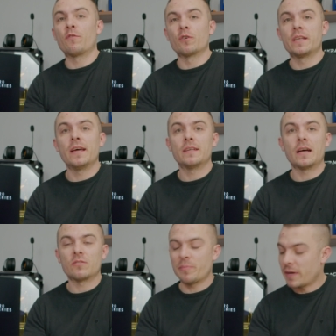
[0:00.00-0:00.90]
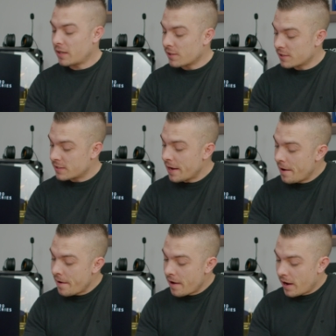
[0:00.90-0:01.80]
4800 megahertz
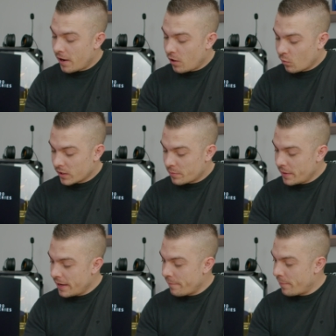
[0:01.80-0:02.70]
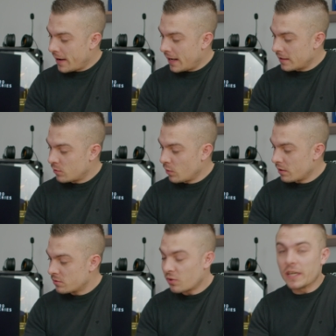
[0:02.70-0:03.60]
uh, with me, but
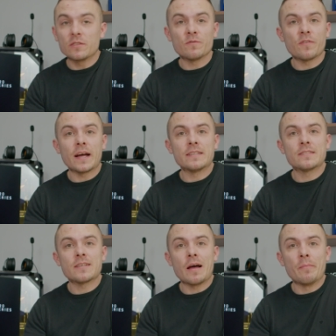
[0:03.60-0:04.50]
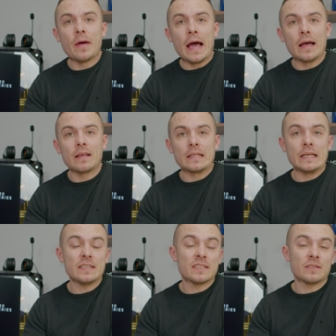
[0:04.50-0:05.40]
we'll try to find some at, at
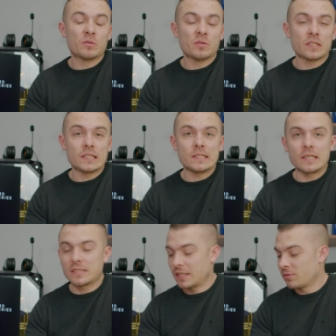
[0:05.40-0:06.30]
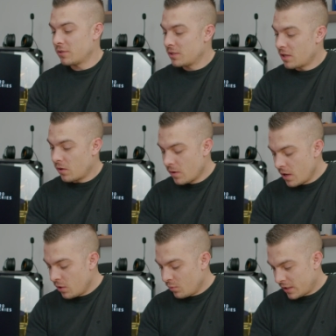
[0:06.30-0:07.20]
least at 3600 so
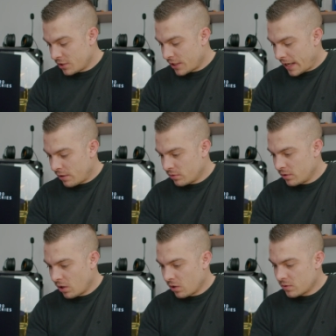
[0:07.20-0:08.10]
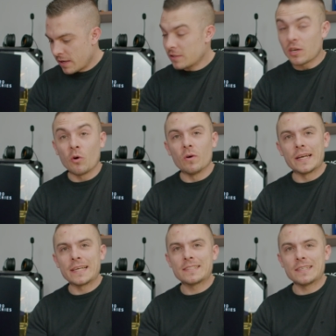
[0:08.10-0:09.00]
we can check out those. So
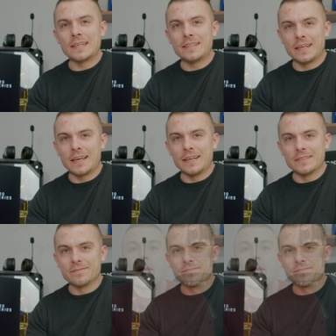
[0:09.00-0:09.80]
let's dig in.